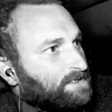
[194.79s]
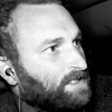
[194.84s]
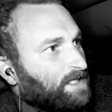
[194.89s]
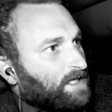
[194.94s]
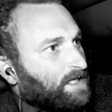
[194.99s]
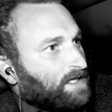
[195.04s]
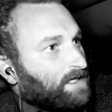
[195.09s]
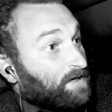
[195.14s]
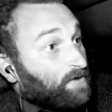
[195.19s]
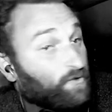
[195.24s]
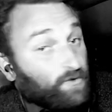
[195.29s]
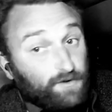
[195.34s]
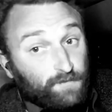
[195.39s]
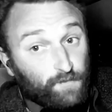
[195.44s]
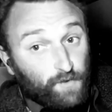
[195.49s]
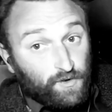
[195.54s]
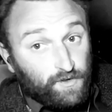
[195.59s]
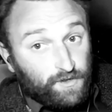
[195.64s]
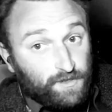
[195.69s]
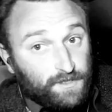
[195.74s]
uh, or
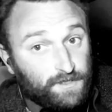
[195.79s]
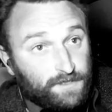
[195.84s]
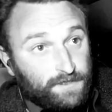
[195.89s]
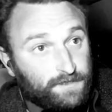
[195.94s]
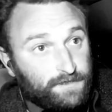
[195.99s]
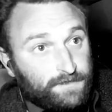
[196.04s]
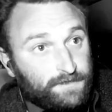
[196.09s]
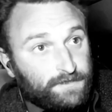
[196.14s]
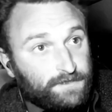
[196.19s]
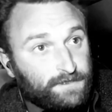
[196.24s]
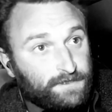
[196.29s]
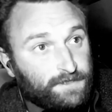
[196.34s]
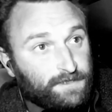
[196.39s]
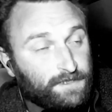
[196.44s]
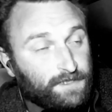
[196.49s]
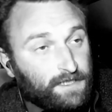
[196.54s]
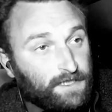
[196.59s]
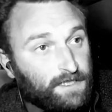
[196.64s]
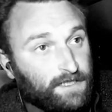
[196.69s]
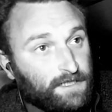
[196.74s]
more,
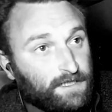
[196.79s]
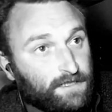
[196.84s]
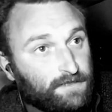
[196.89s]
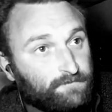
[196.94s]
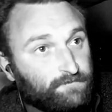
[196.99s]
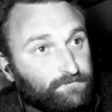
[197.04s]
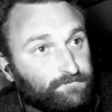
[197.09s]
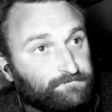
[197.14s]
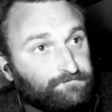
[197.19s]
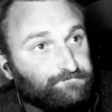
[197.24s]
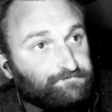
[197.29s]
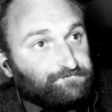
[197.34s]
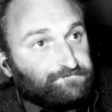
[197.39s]
um,